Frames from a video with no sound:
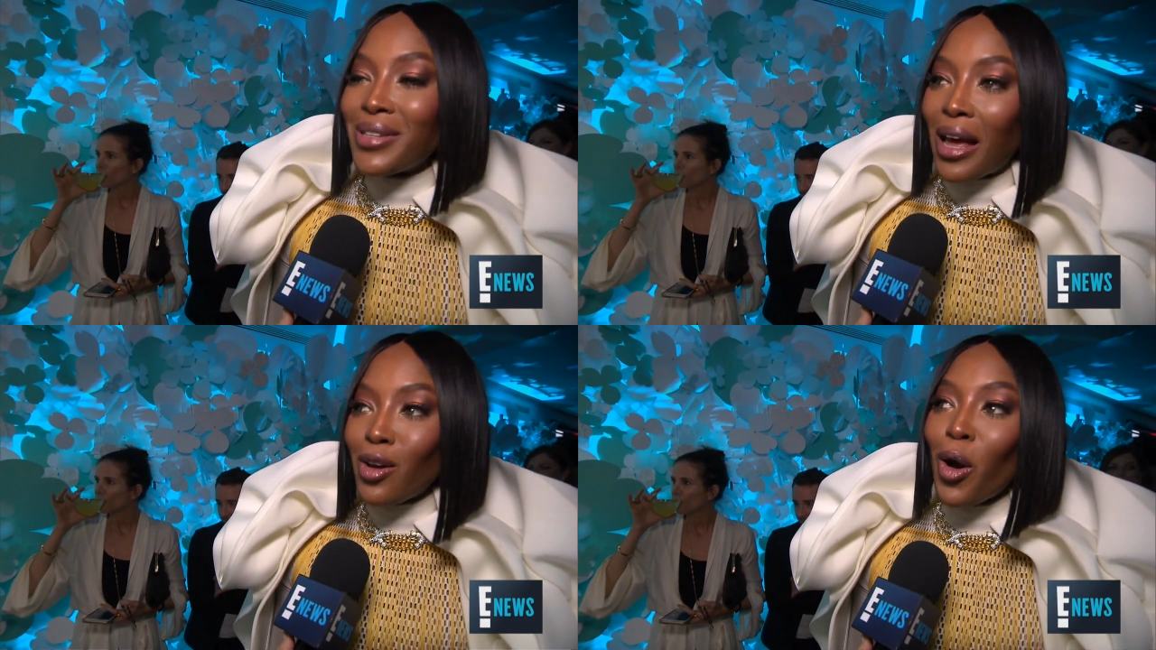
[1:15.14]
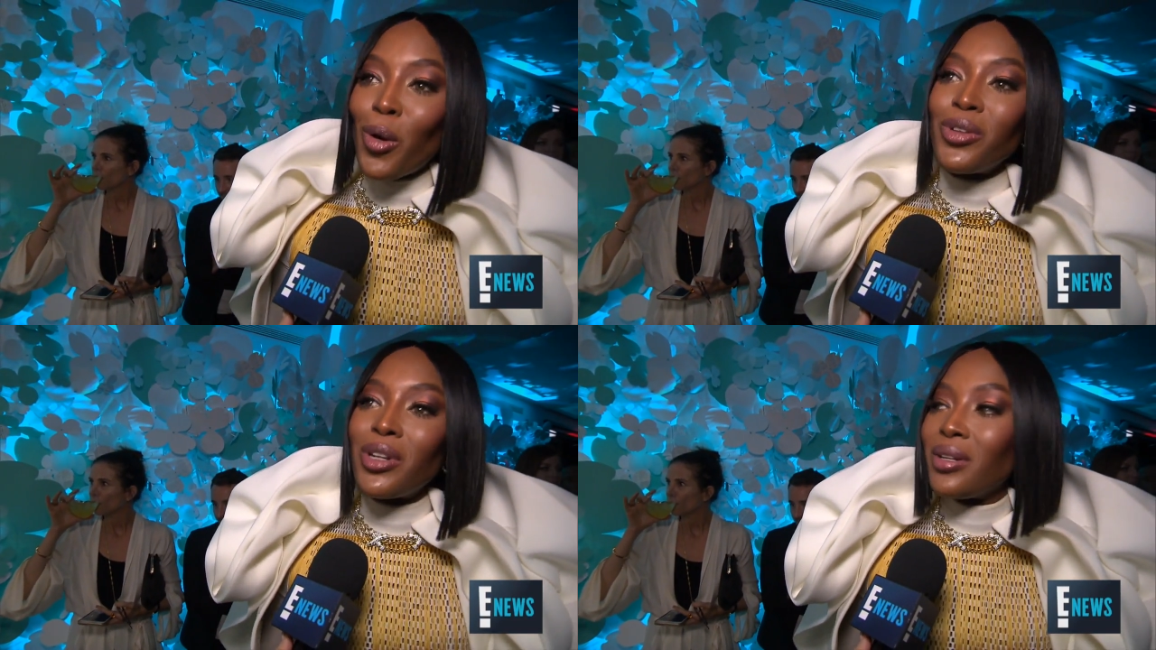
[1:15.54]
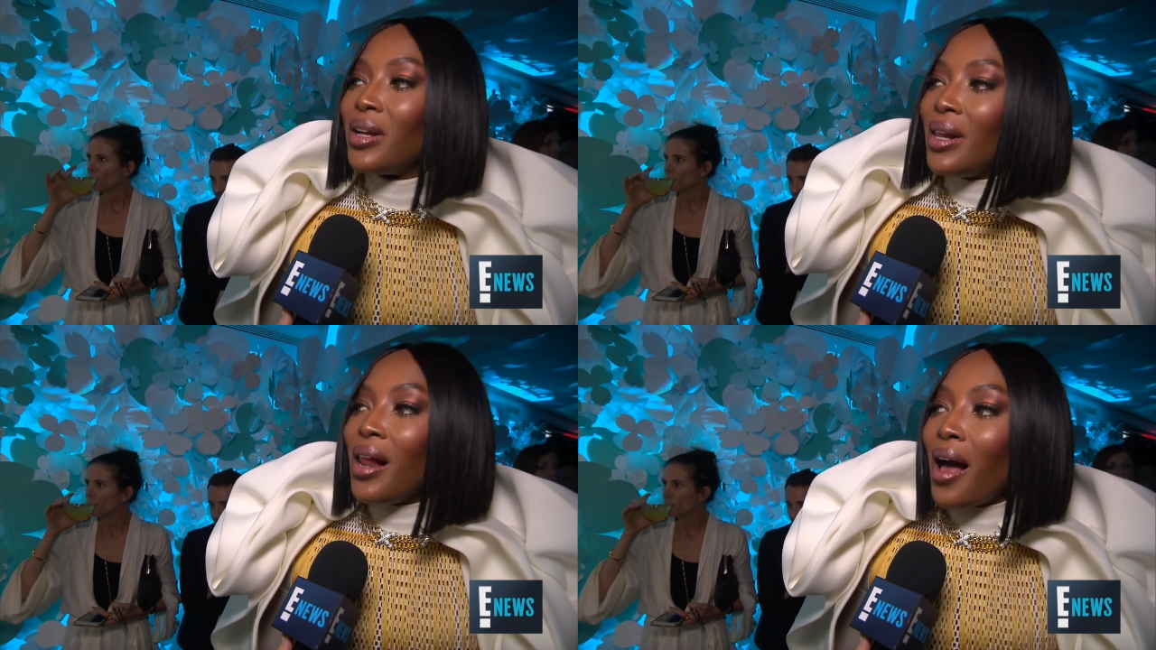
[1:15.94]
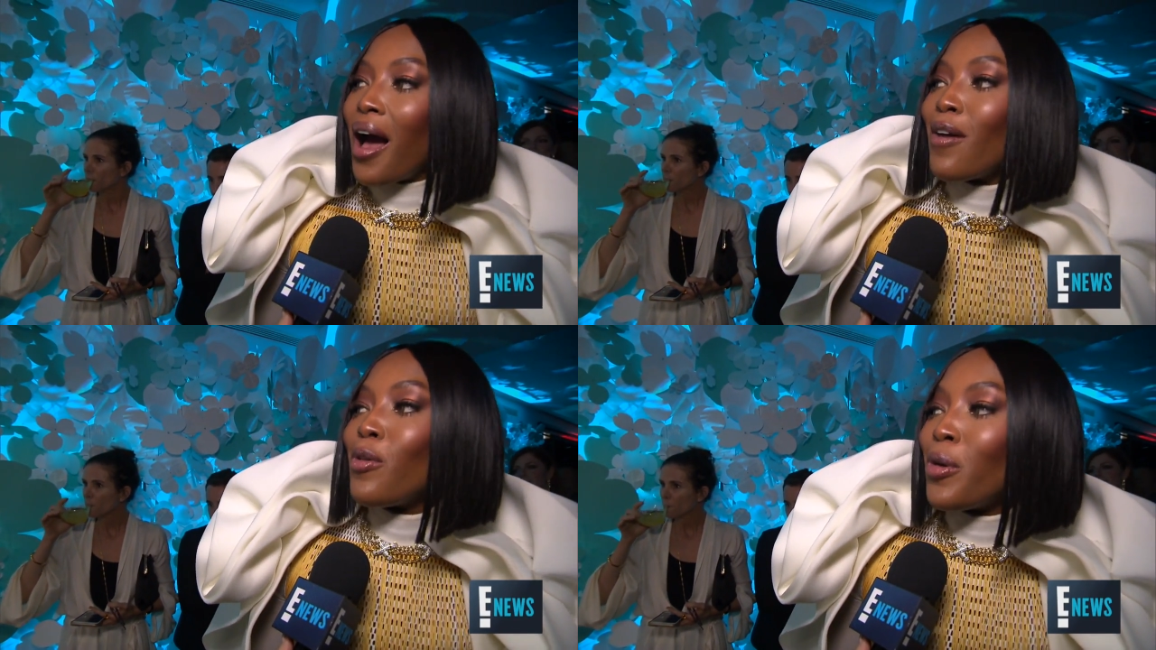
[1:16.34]
Speaker 1: that coach, and
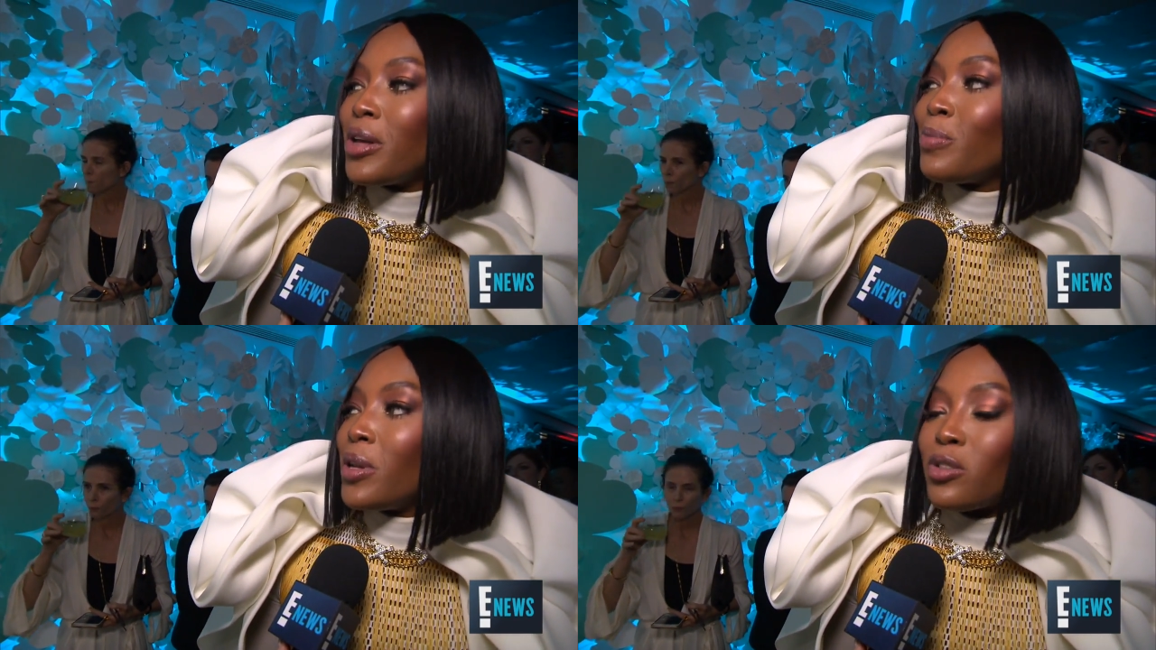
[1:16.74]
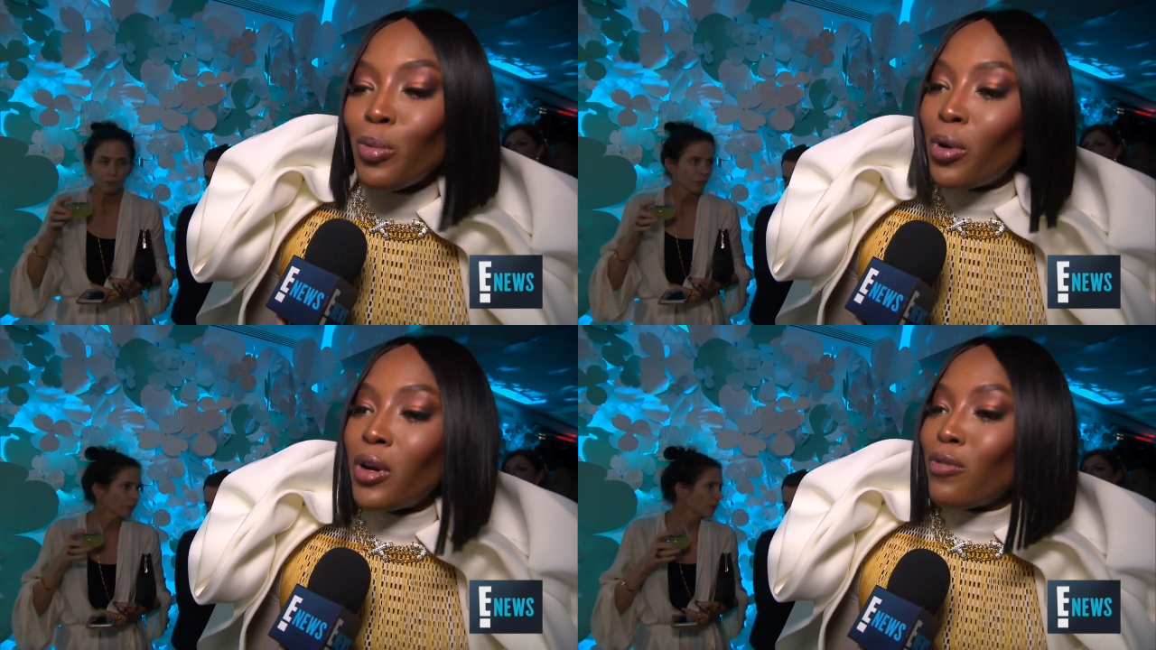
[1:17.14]
I've always been a supporter